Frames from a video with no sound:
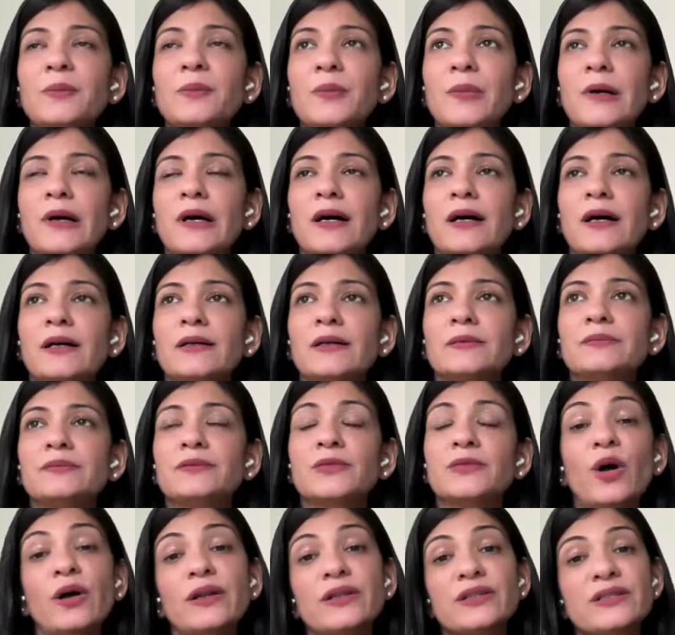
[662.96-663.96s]
up,
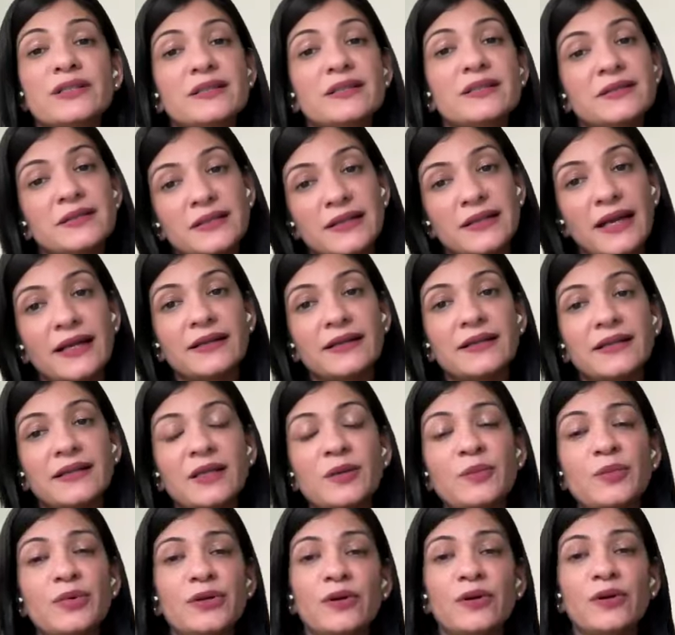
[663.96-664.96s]
not just
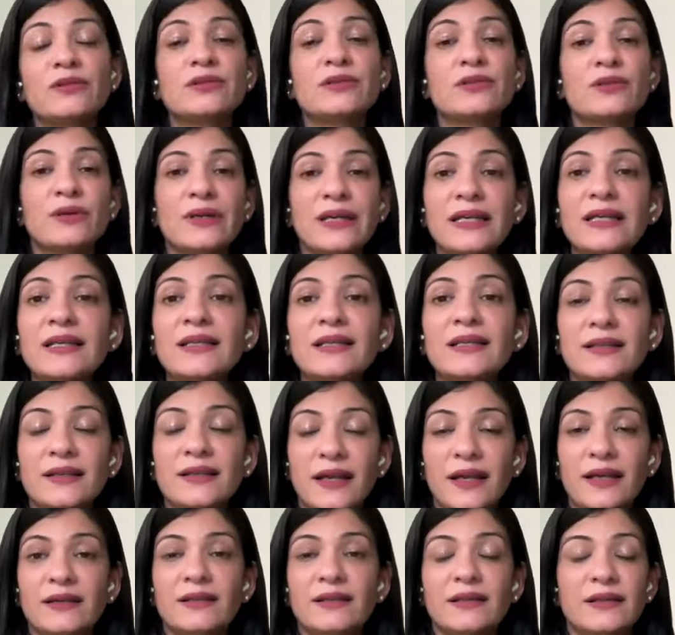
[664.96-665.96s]
directly, but also
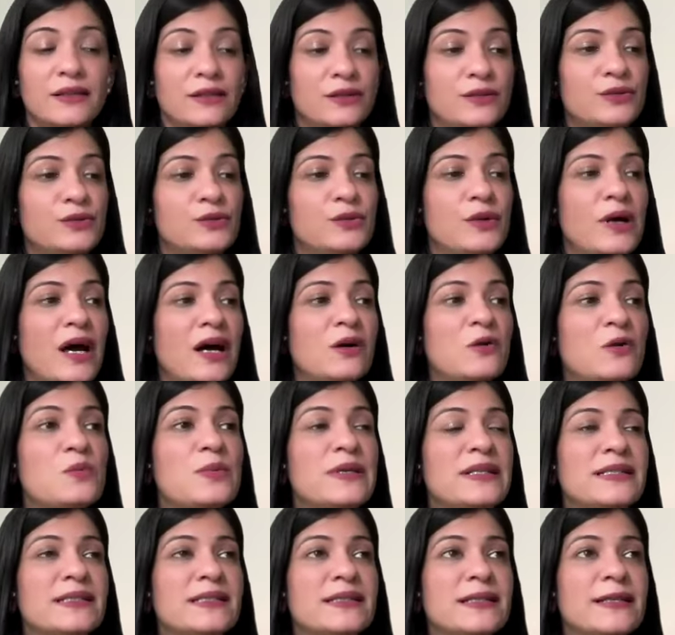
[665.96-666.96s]
indirectly through
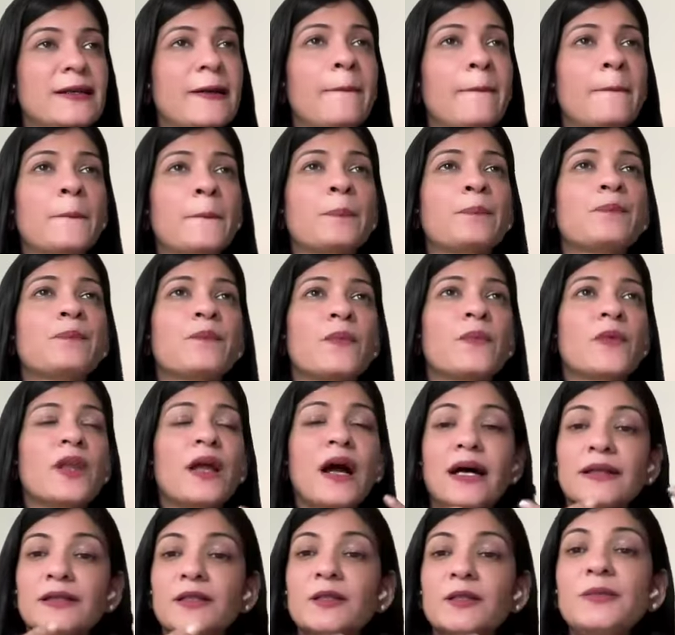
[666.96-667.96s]
how we see
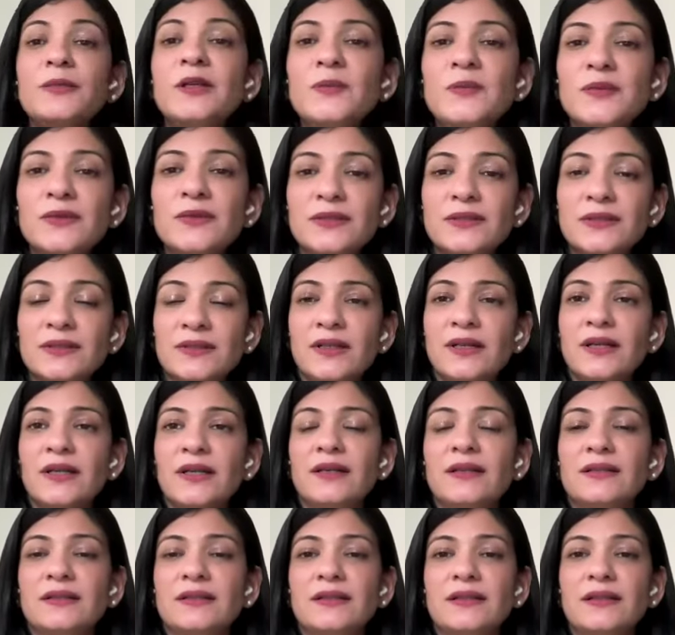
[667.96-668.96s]
other people
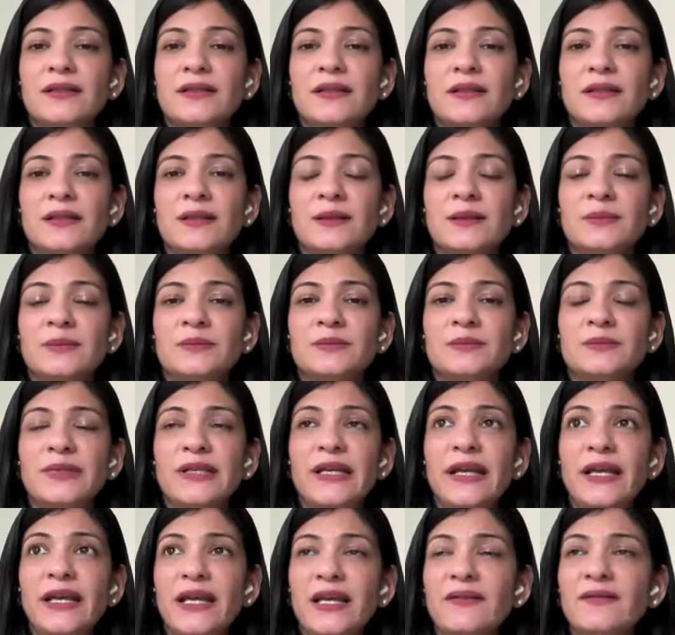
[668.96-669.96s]

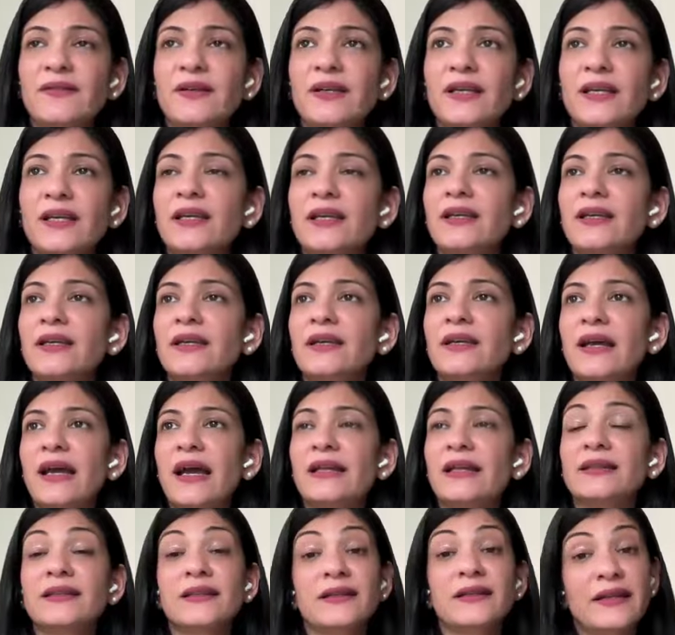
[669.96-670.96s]
behaving
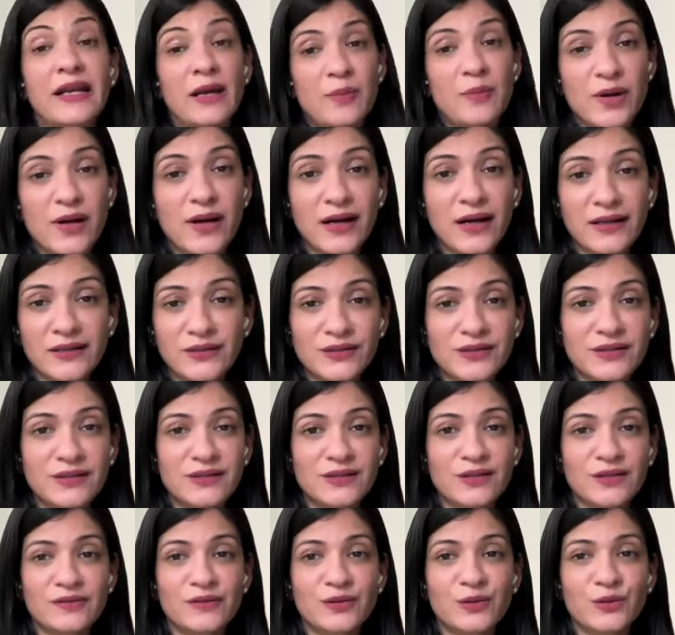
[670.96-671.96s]
and the
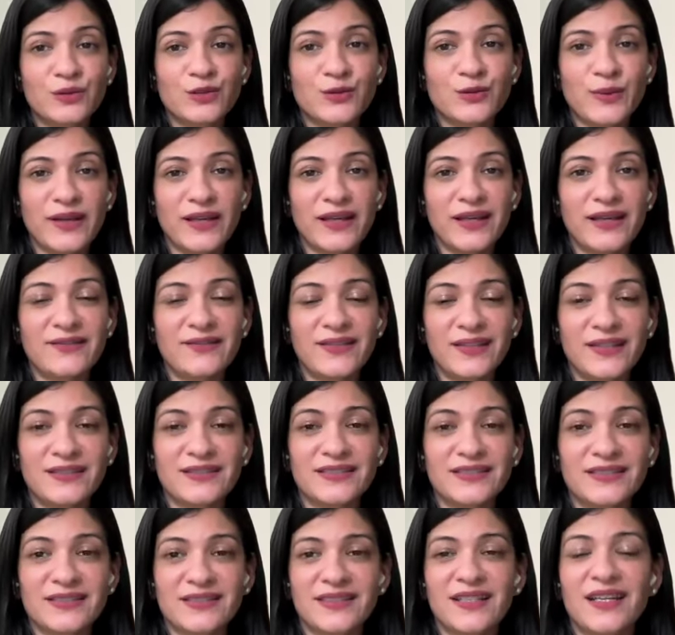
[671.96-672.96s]
repercussions of those
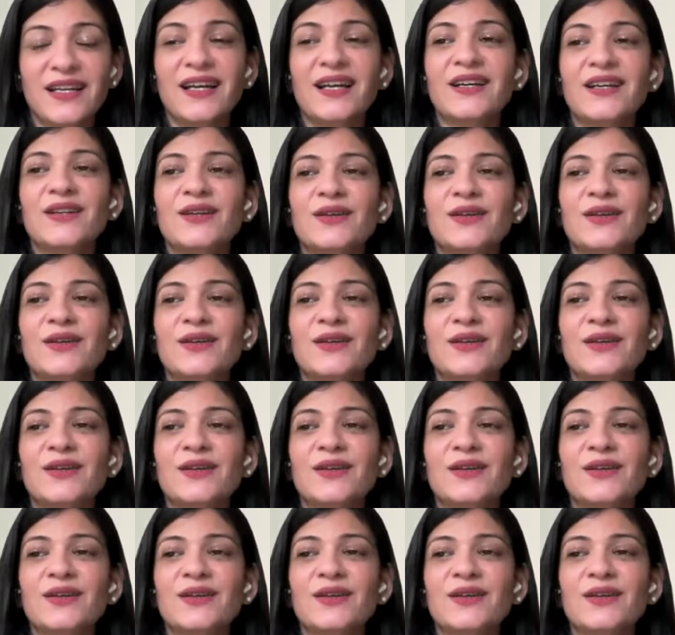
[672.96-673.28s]
behaviors.